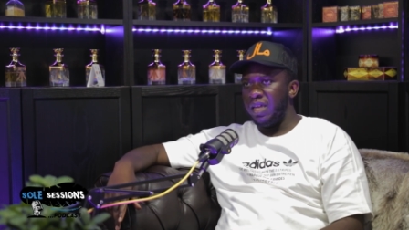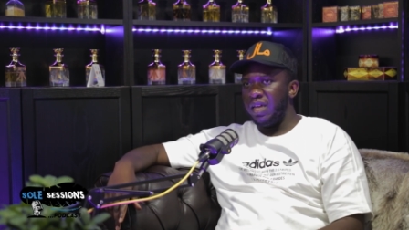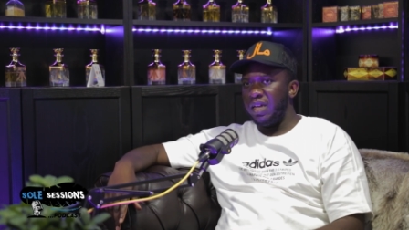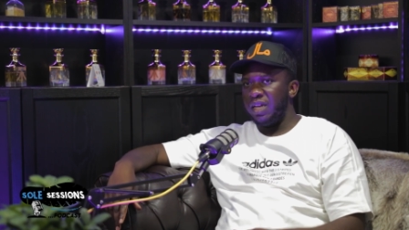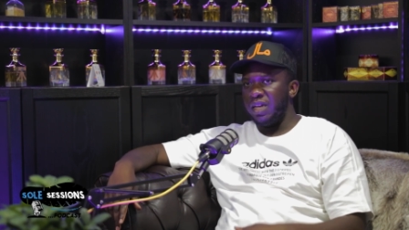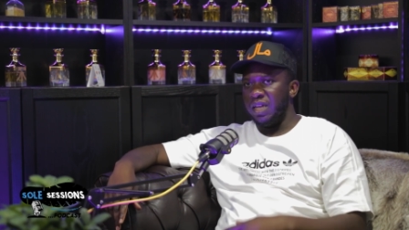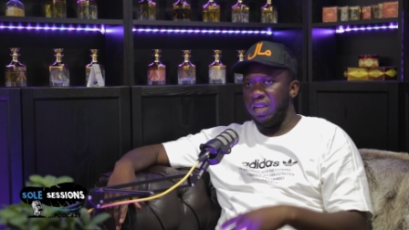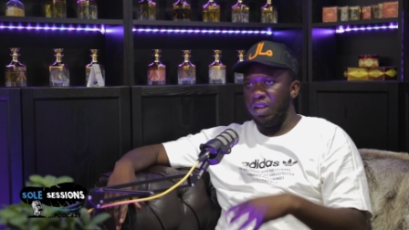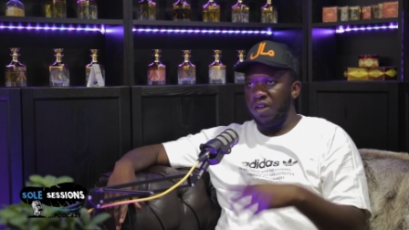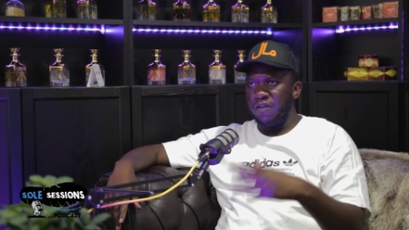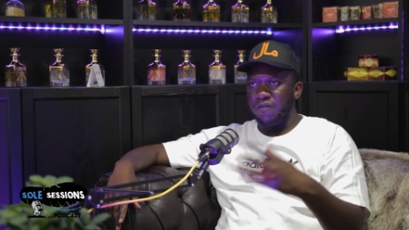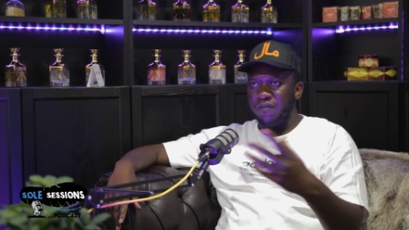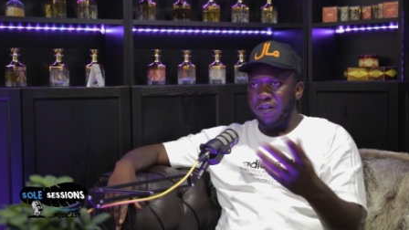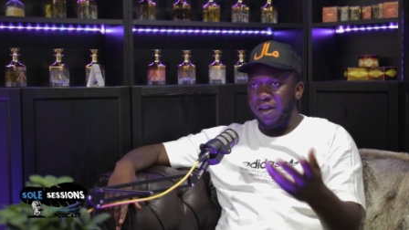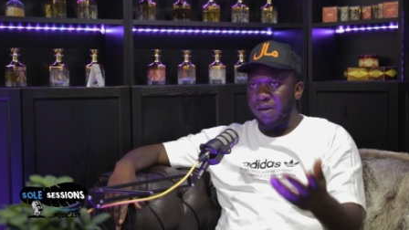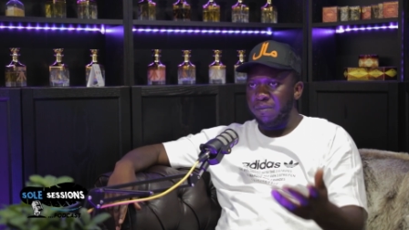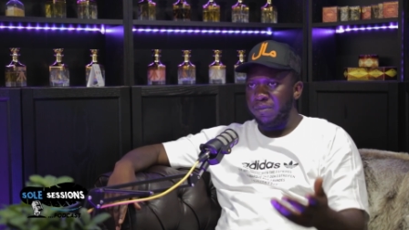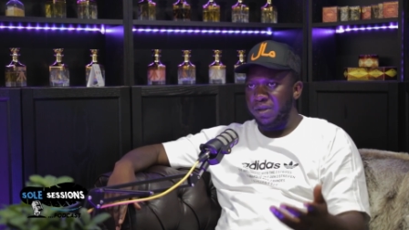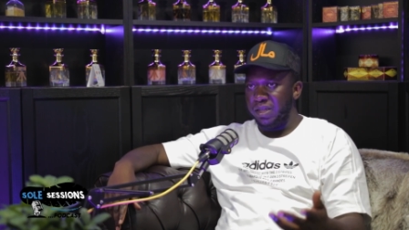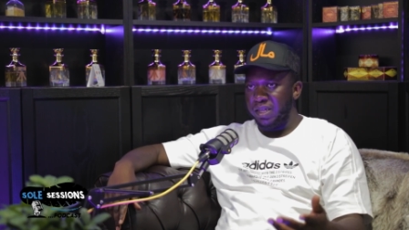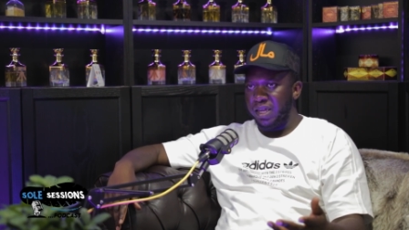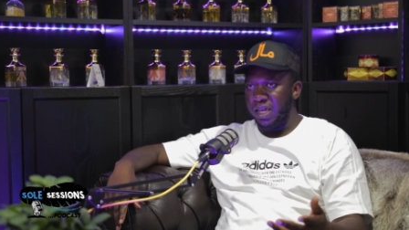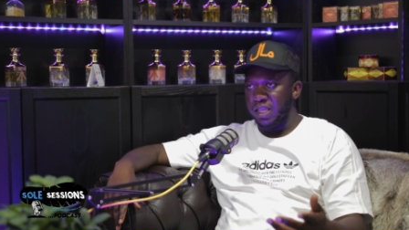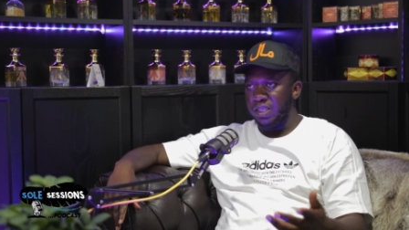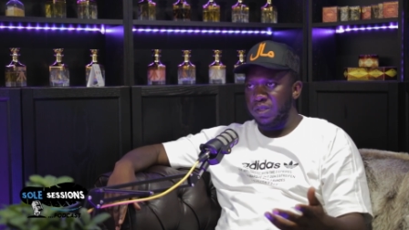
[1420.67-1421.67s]
Can her
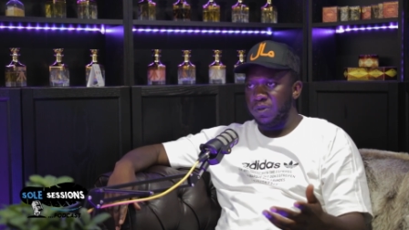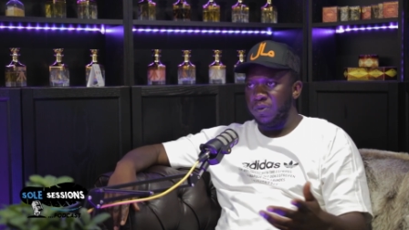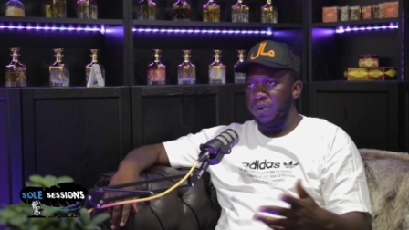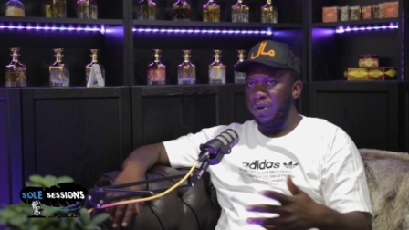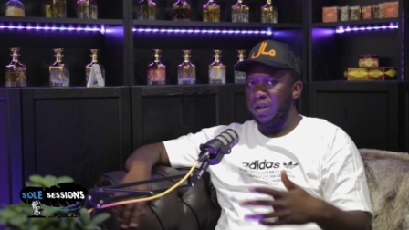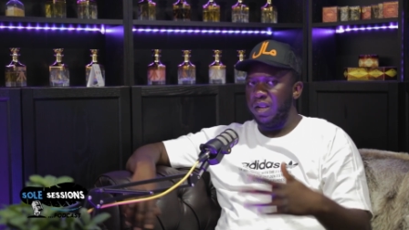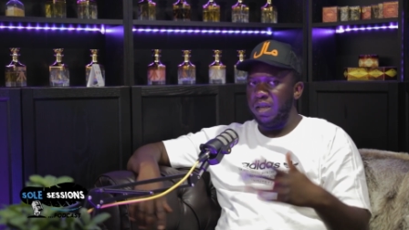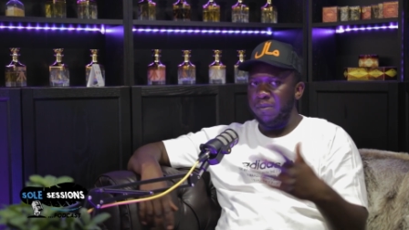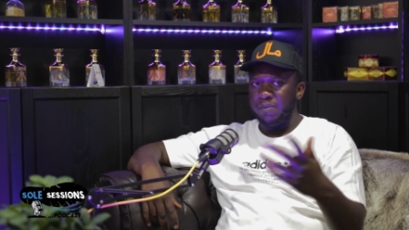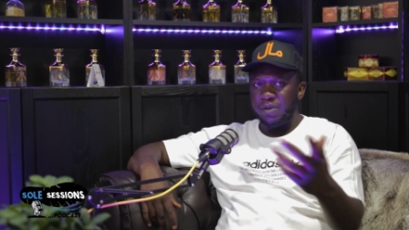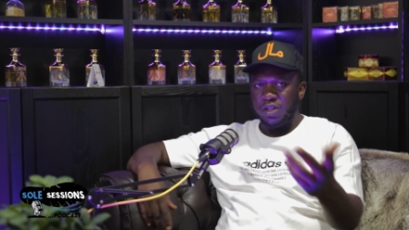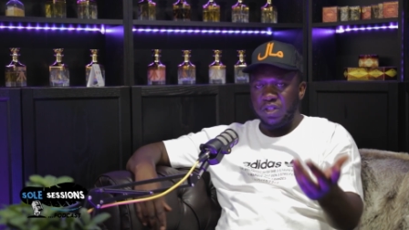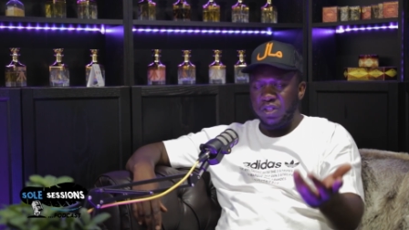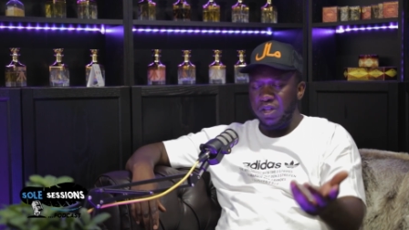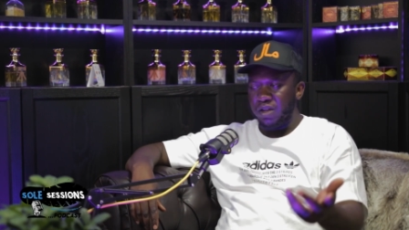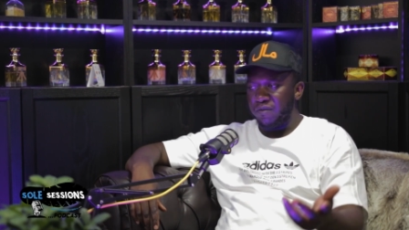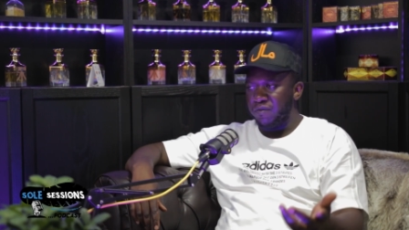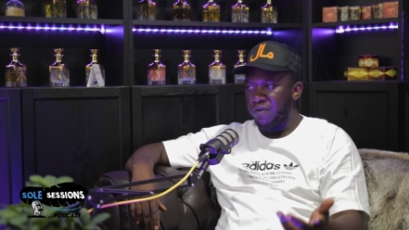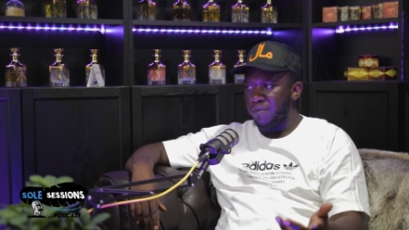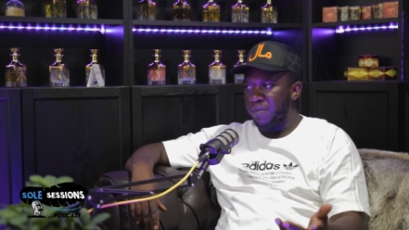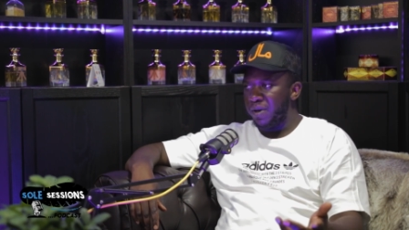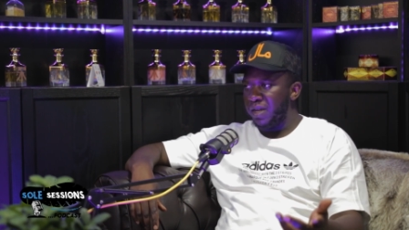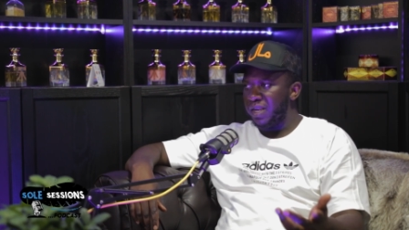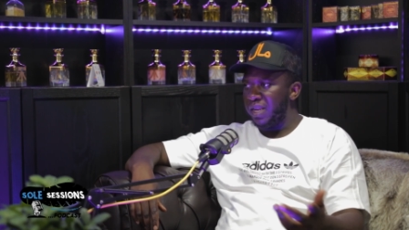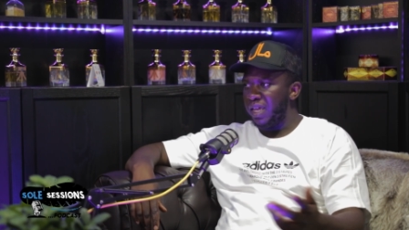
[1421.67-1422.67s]
family get to her? Let me check
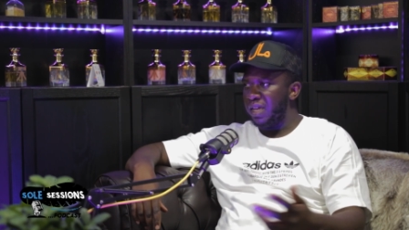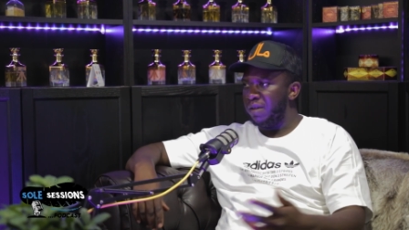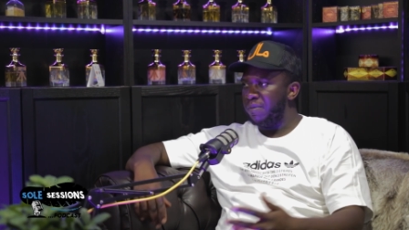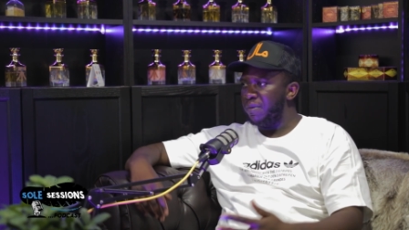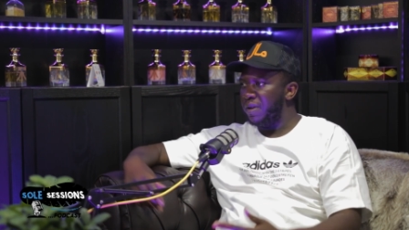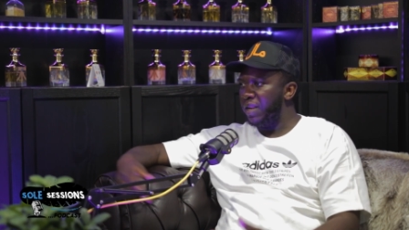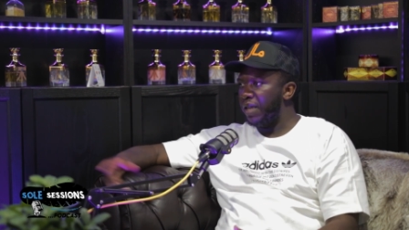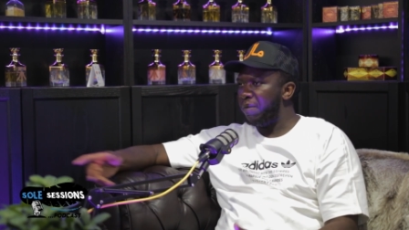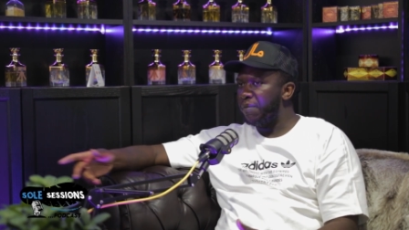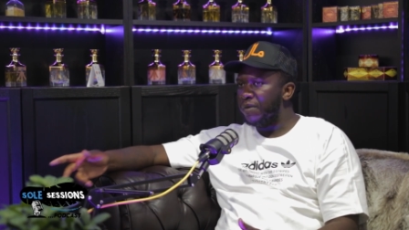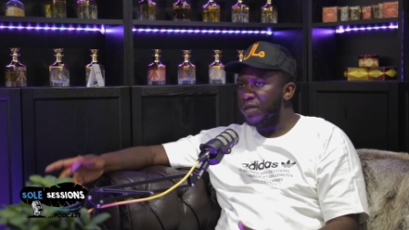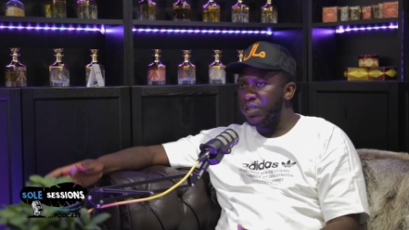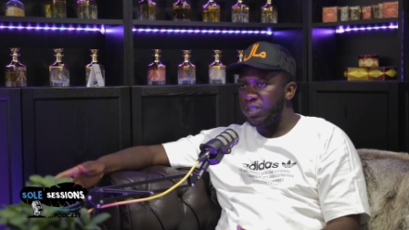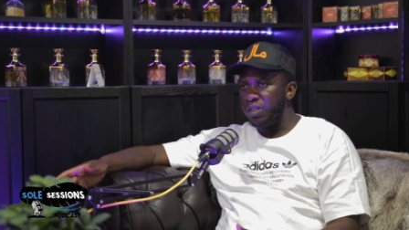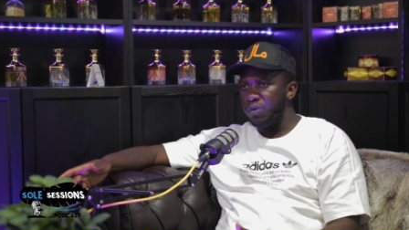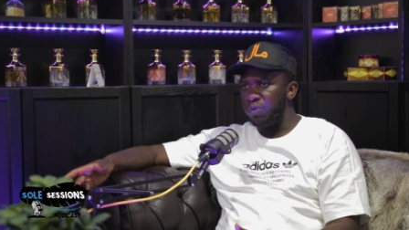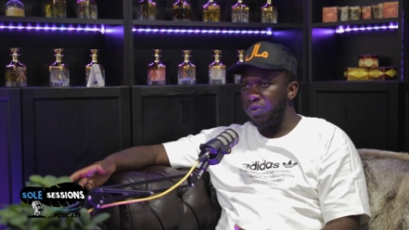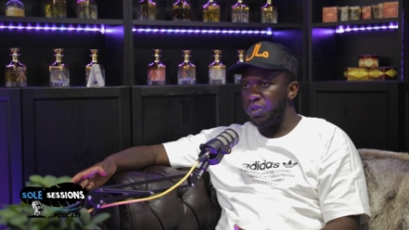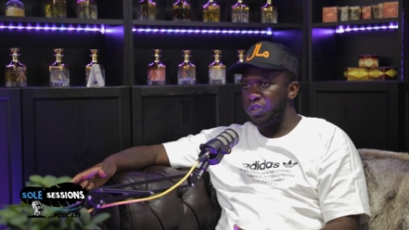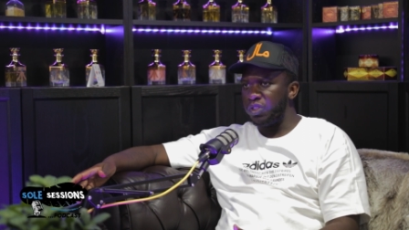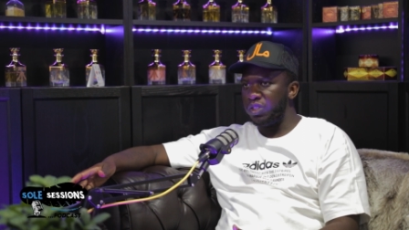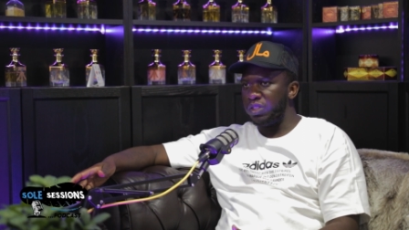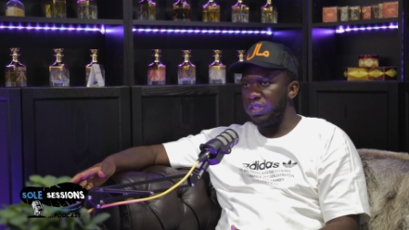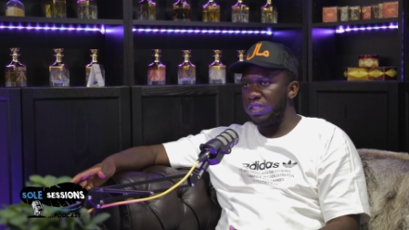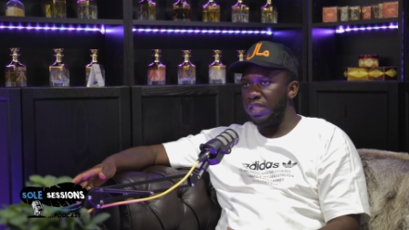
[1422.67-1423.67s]
for my neighbor. Let me see
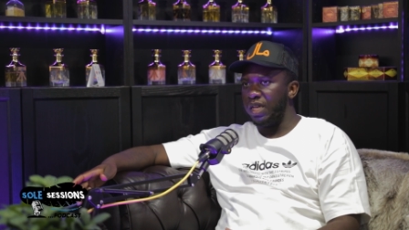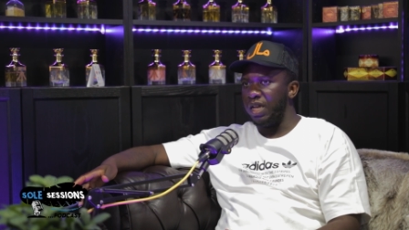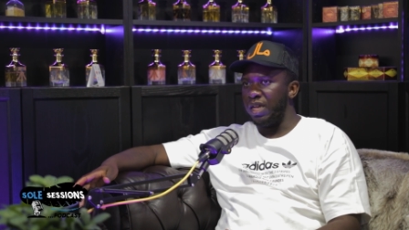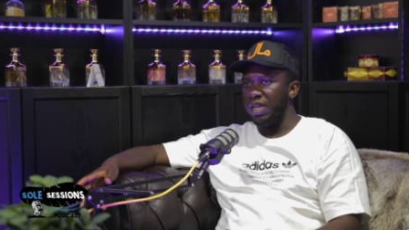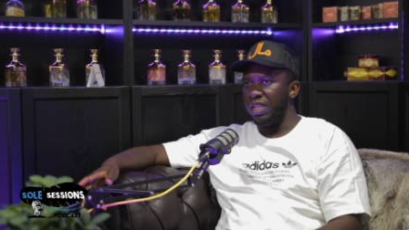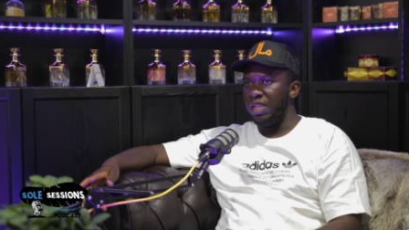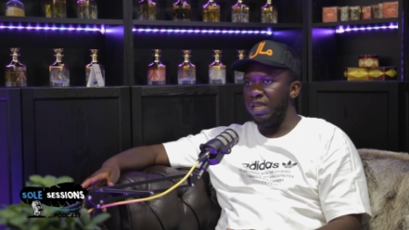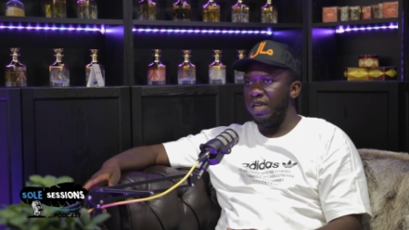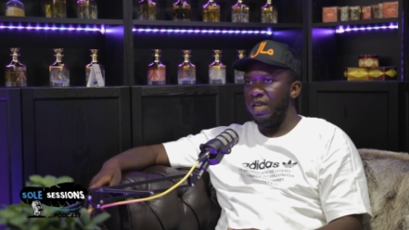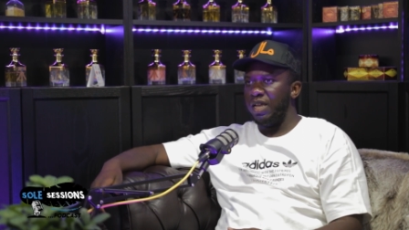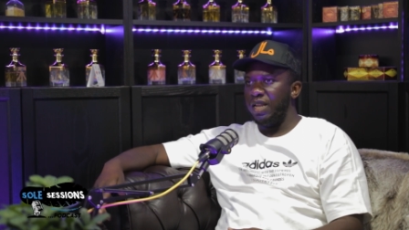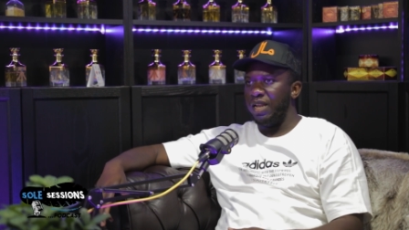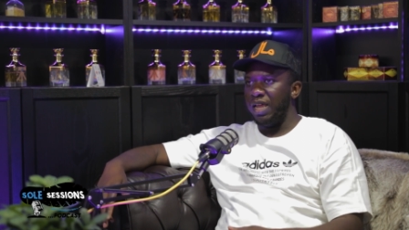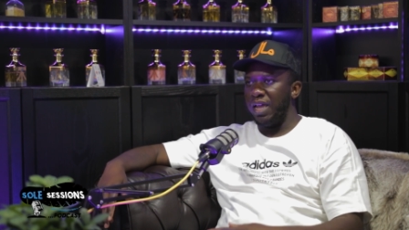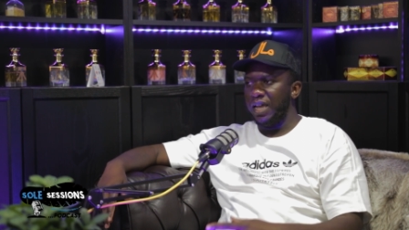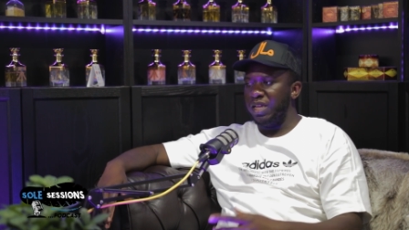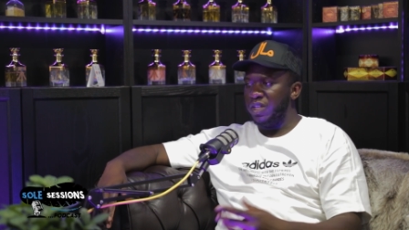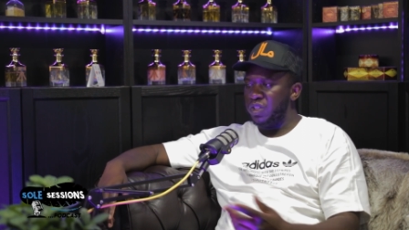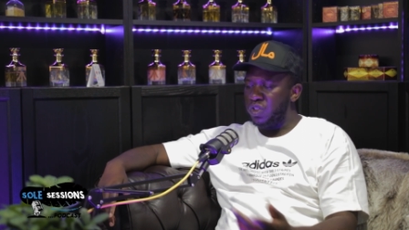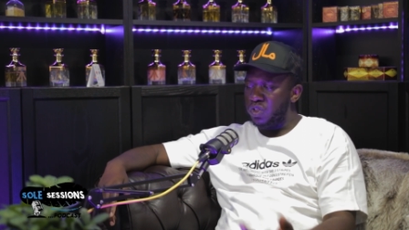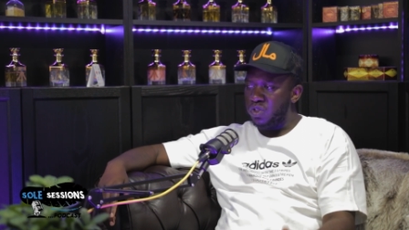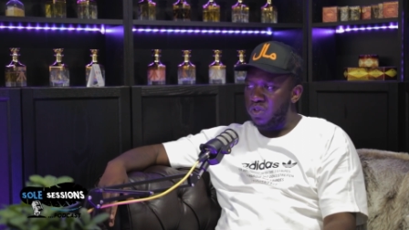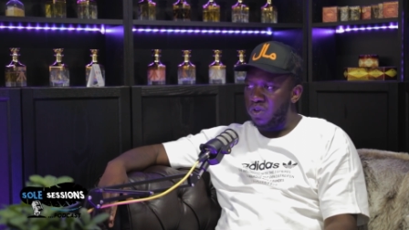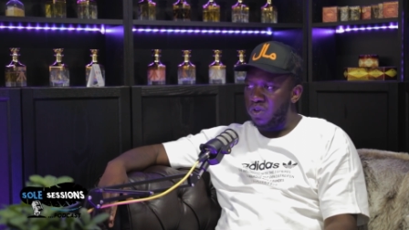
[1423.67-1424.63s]
what she's saying. Like,